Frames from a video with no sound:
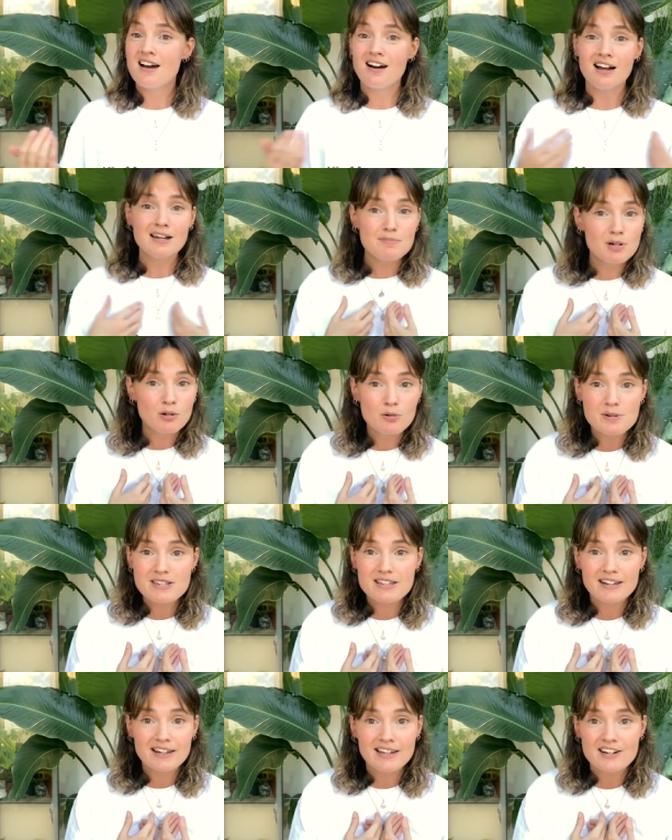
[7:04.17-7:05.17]
I'm not always
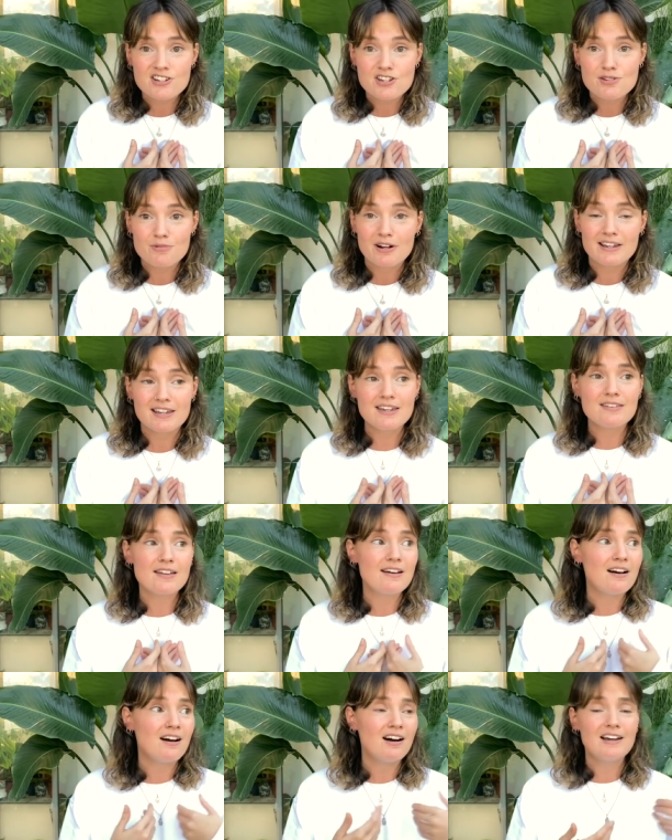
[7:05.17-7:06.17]
going to get it just right
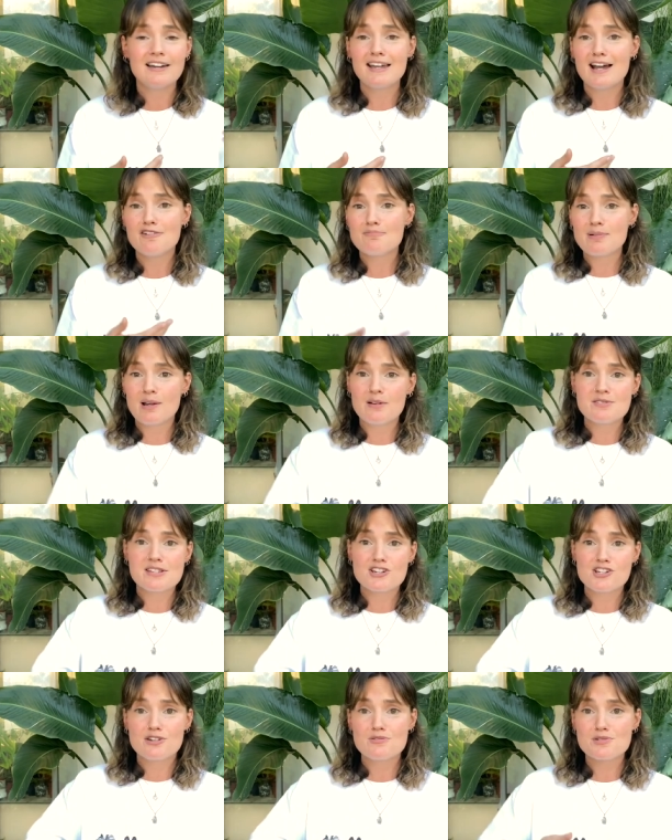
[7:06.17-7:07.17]
either. I have plant
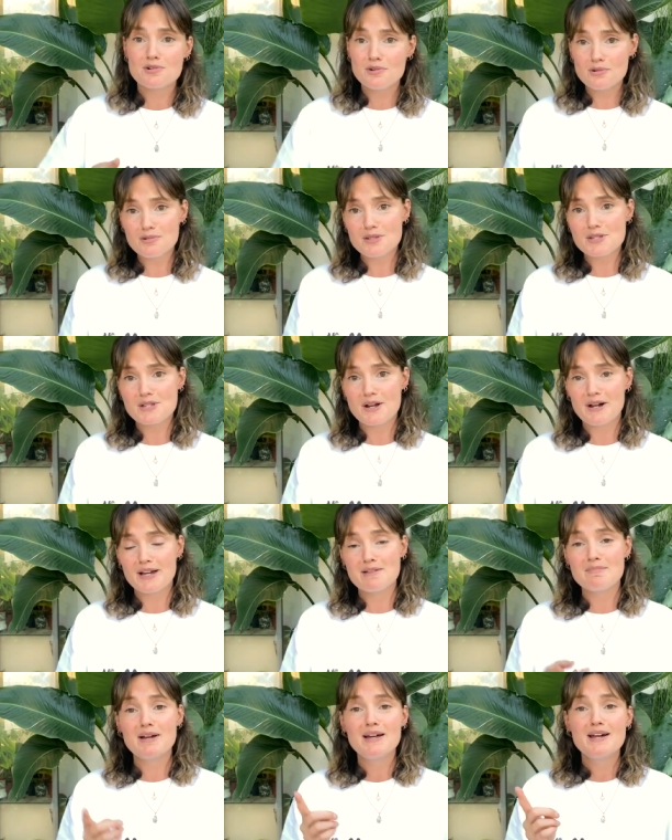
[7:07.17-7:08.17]
issues all the
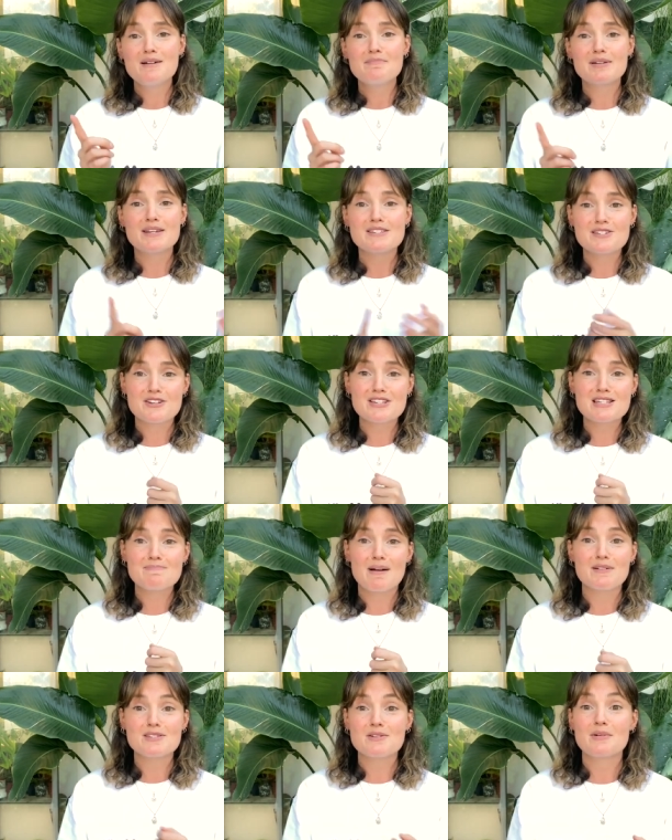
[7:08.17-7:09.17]
time, but it's just
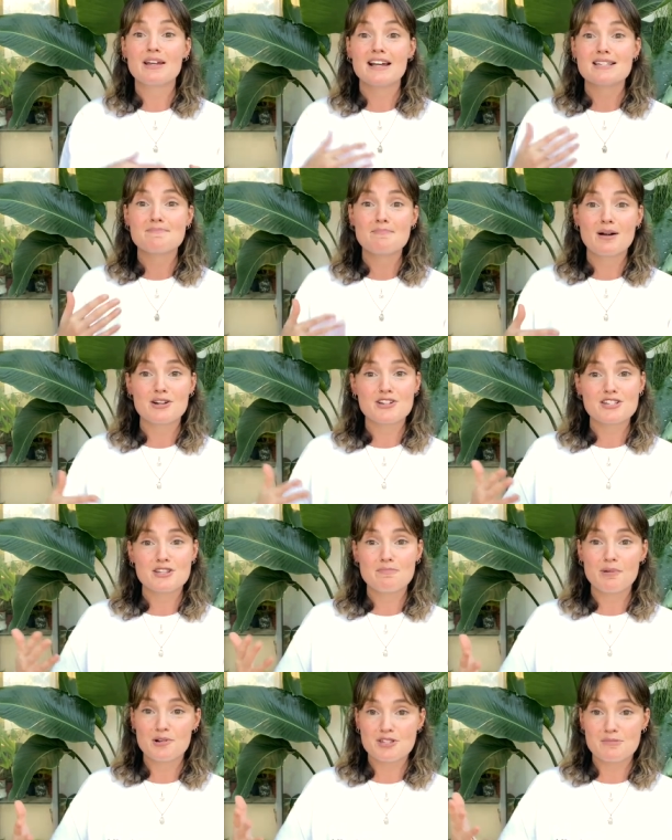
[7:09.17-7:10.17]
about doing as much as you
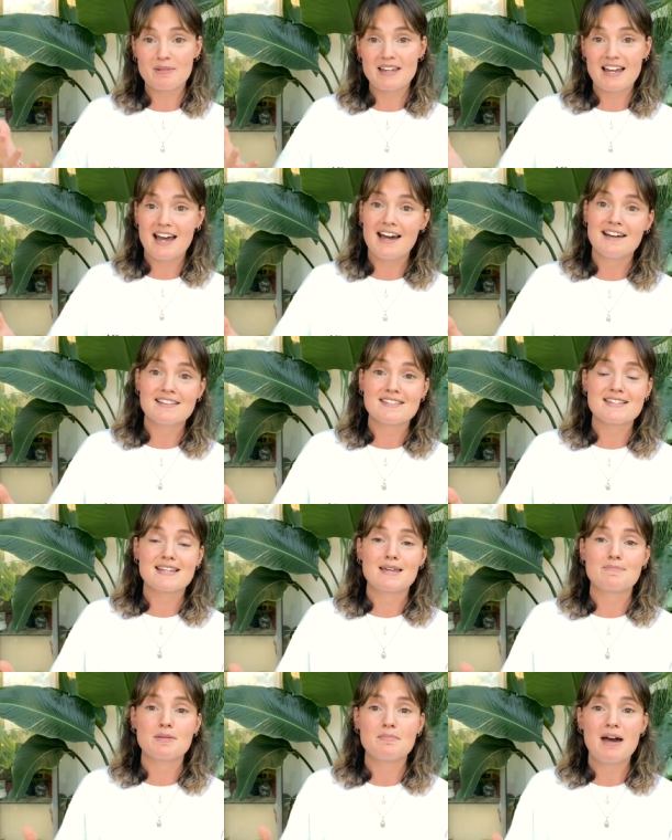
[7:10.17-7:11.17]
possibly can to
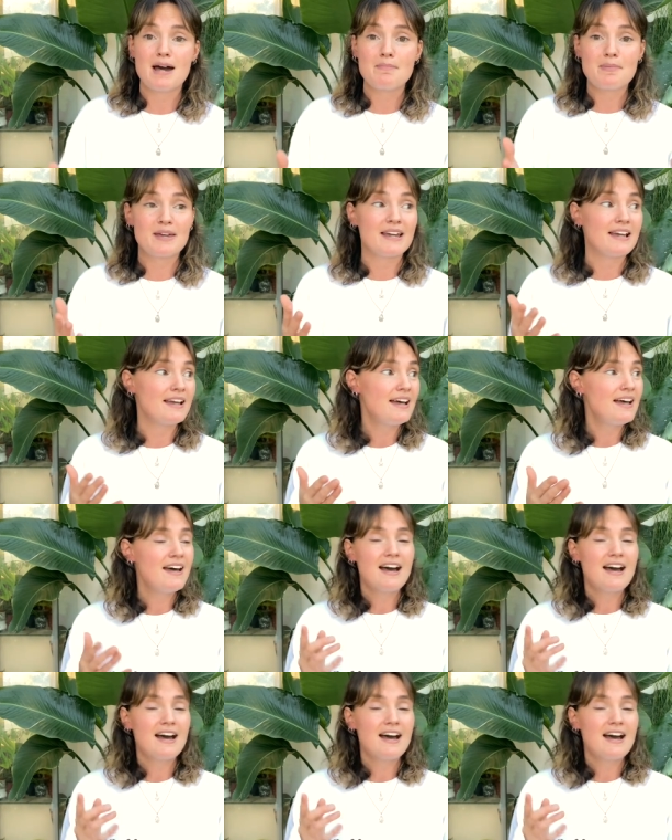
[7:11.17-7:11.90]
keep them happy.